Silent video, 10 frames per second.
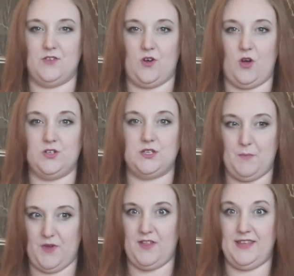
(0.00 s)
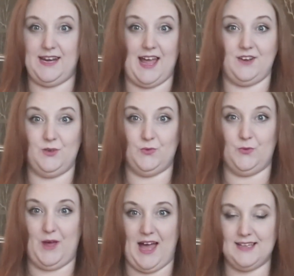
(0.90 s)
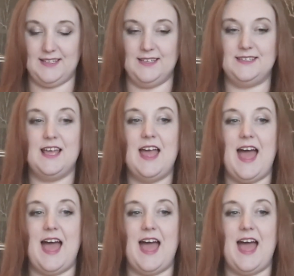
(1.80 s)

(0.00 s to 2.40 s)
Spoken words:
got Merlin Annual Passes,